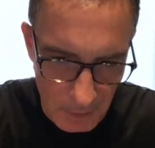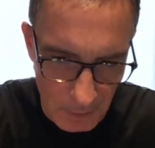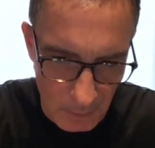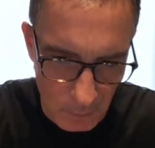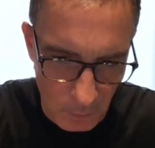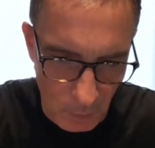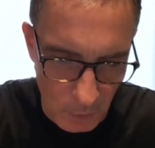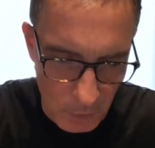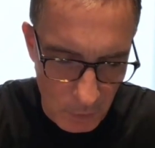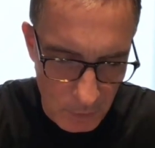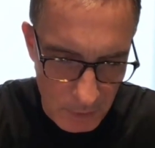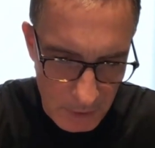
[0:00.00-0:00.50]

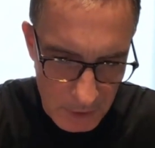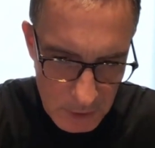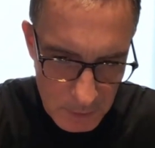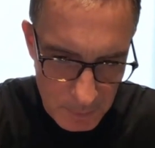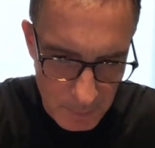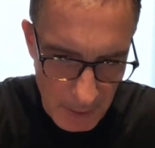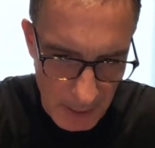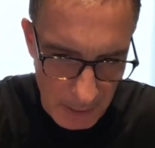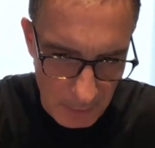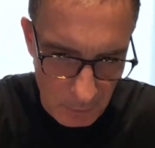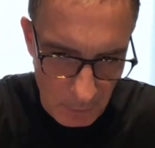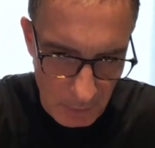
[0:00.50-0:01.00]
what you'd
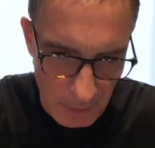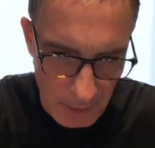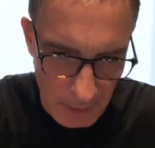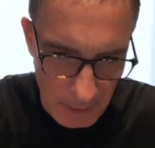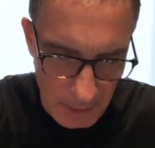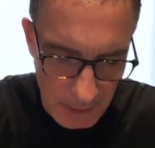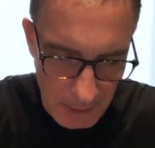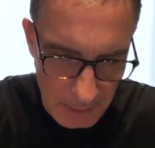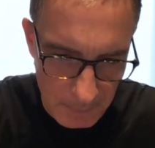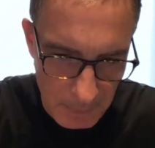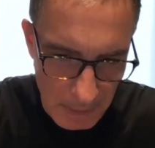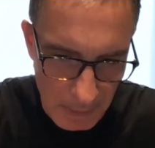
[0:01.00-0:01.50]
expect,
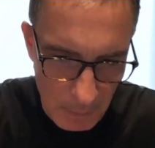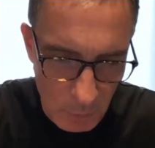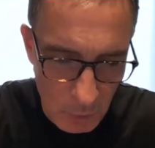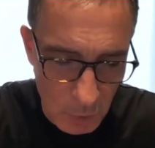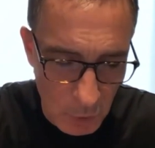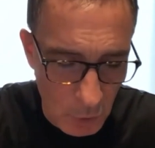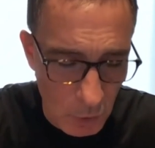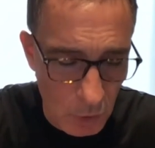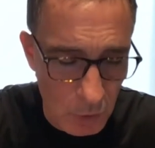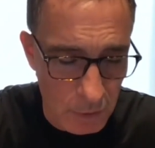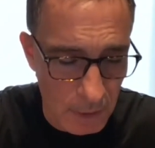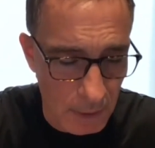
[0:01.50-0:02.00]
really. But they were
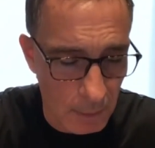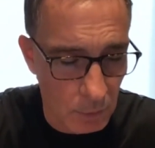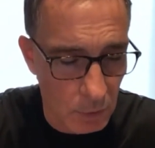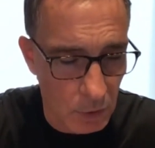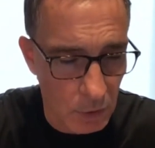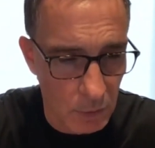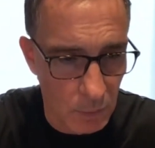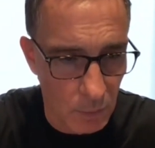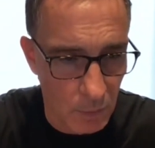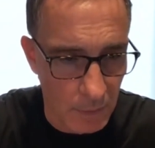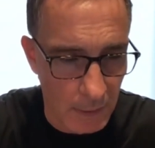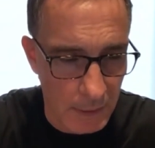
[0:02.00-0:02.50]
good. They were good
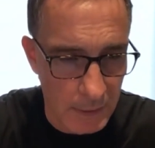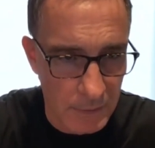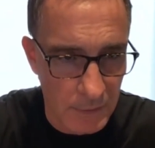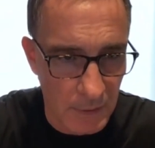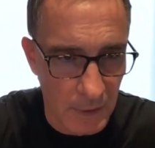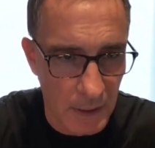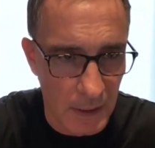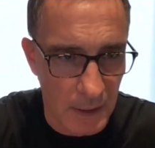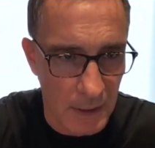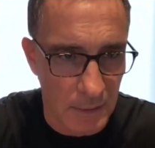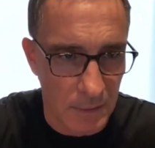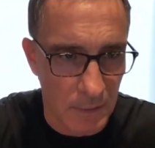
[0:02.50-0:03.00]
at what they
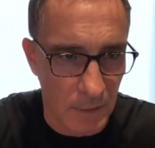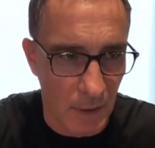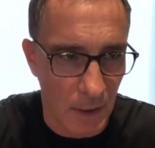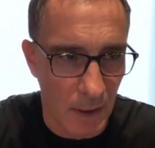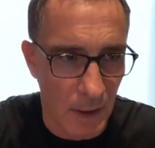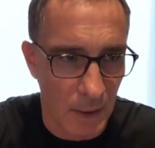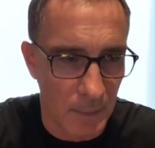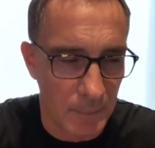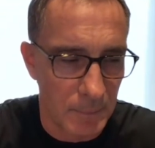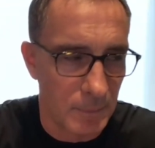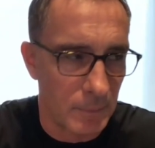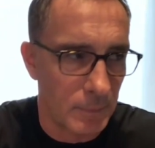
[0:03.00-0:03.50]
did.
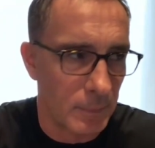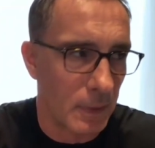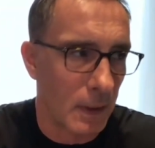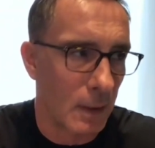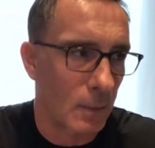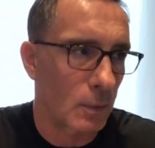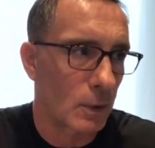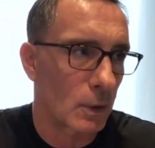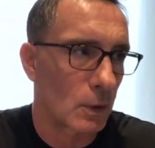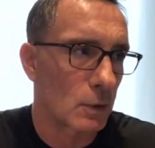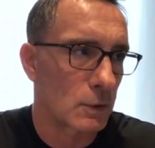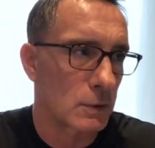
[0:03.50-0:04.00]
Um, they
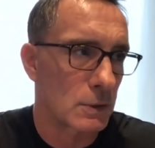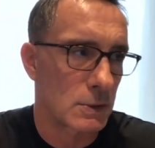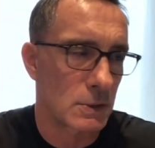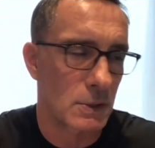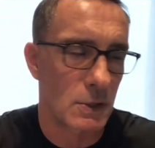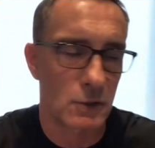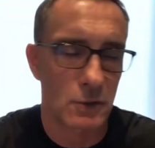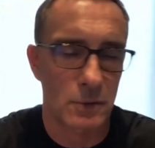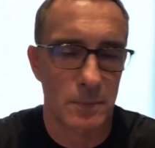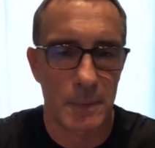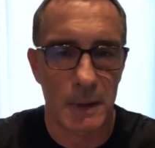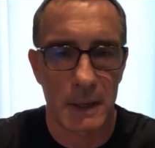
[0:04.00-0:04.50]
were good
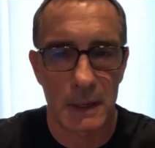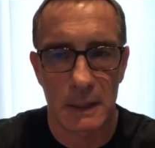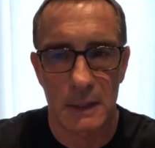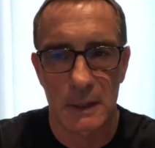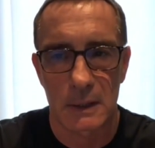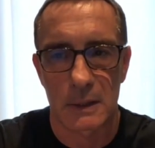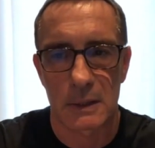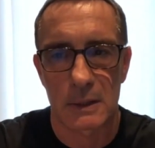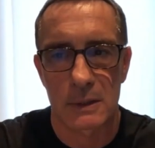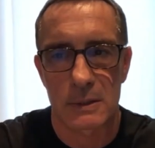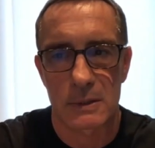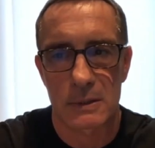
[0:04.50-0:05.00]
decision
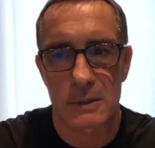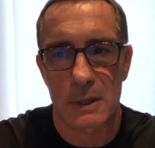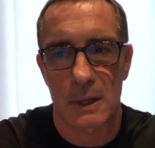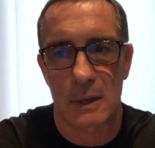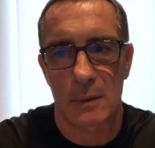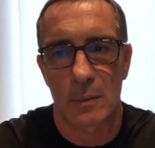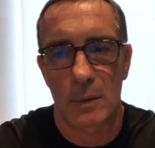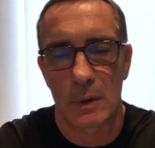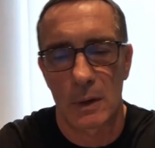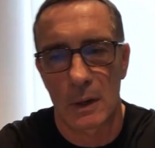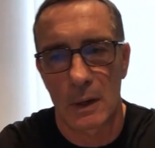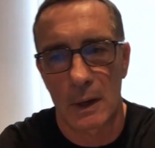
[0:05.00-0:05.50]
makers. They
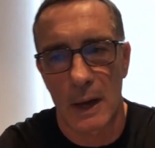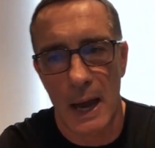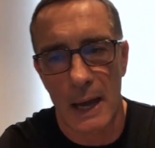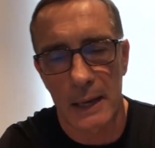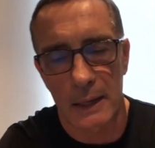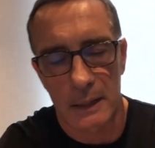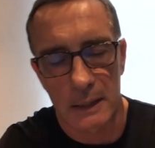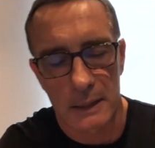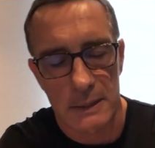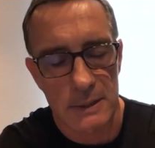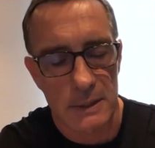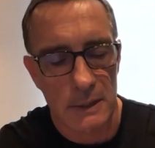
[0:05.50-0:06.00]
were
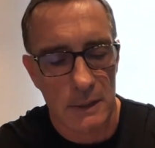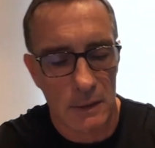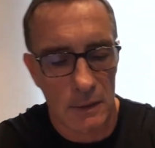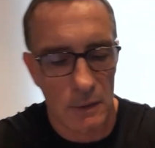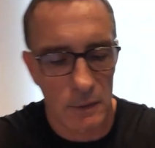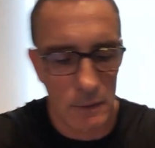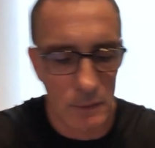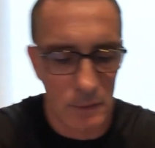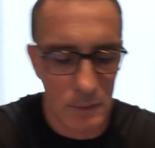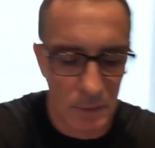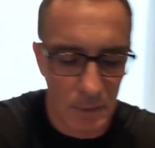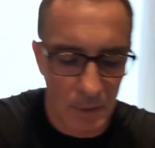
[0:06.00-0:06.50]

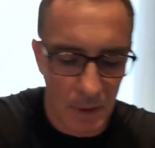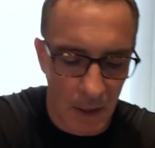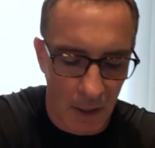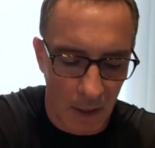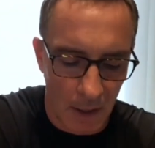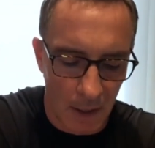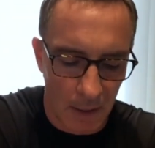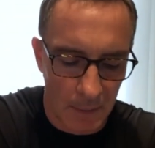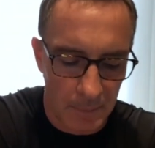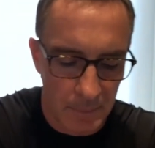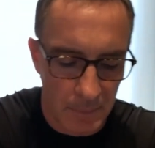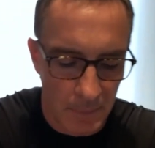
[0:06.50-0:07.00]
analytical.
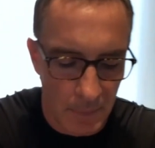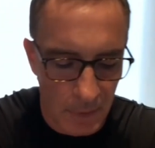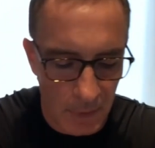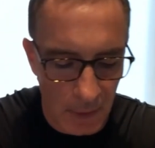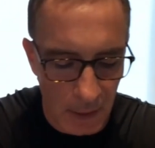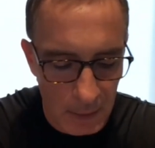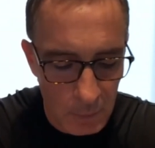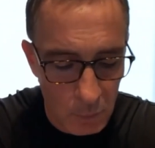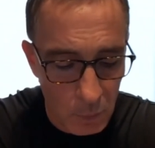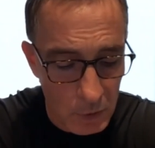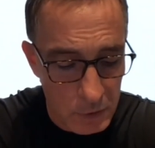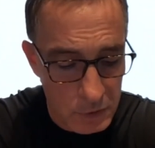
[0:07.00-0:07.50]
Um,
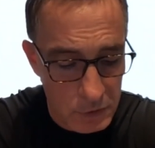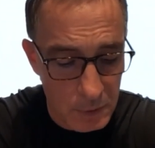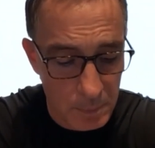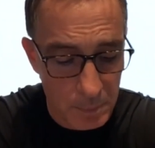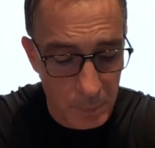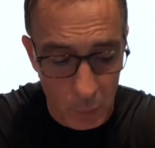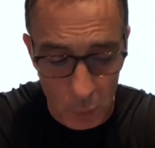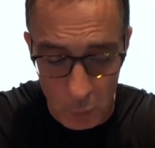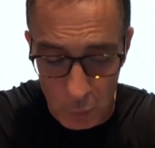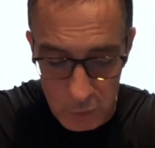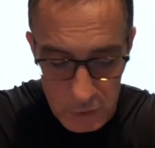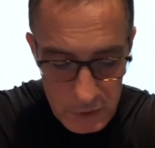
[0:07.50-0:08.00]
they were
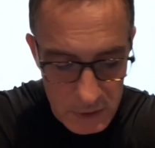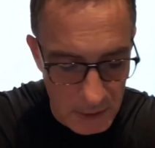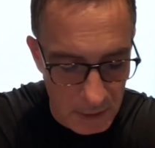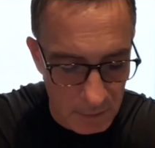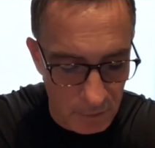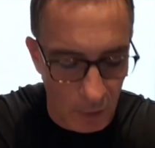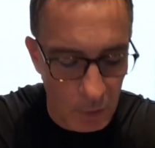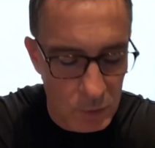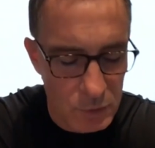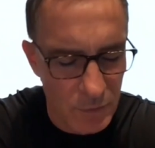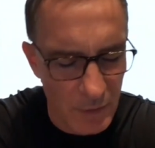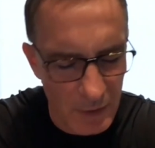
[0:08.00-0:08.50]
supportive.
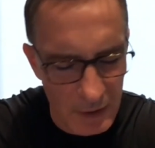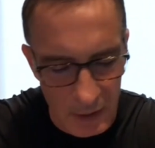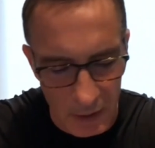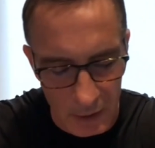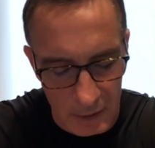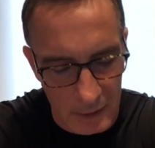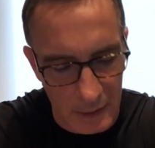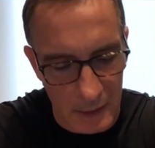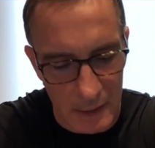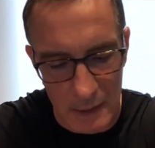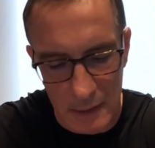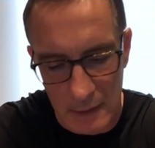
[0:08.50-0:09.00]
I was very
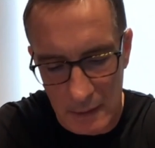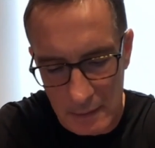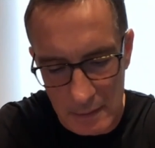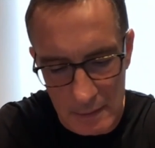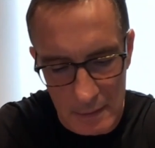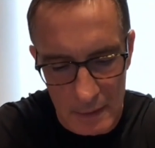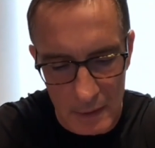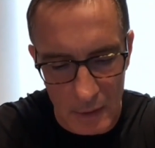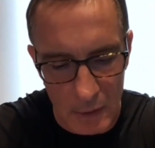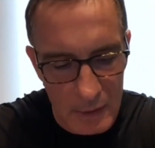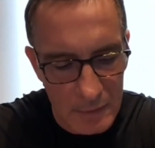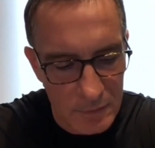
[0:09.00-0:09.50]
lucky.
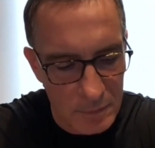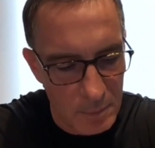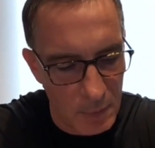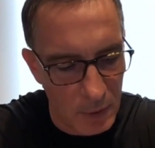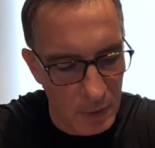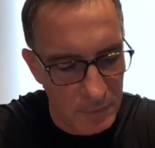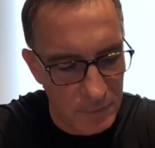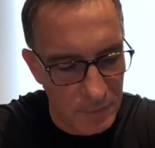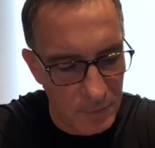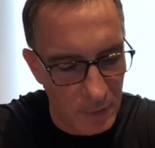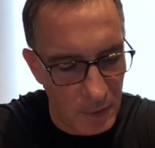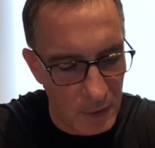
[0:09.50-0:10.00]
You know, even my
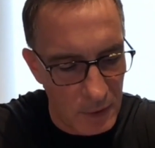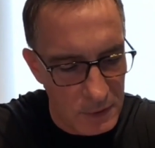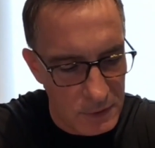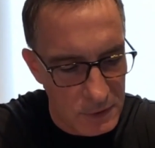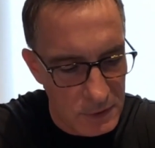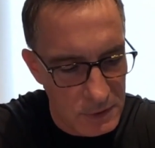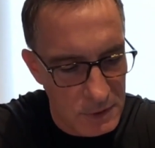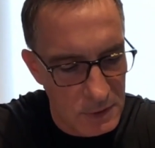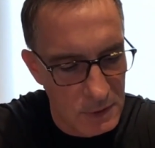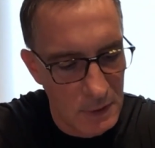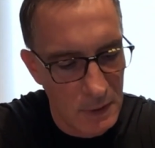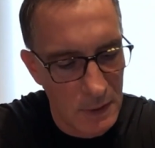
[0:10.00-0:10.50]

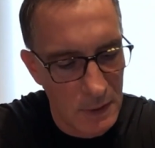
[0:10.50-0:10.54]
first,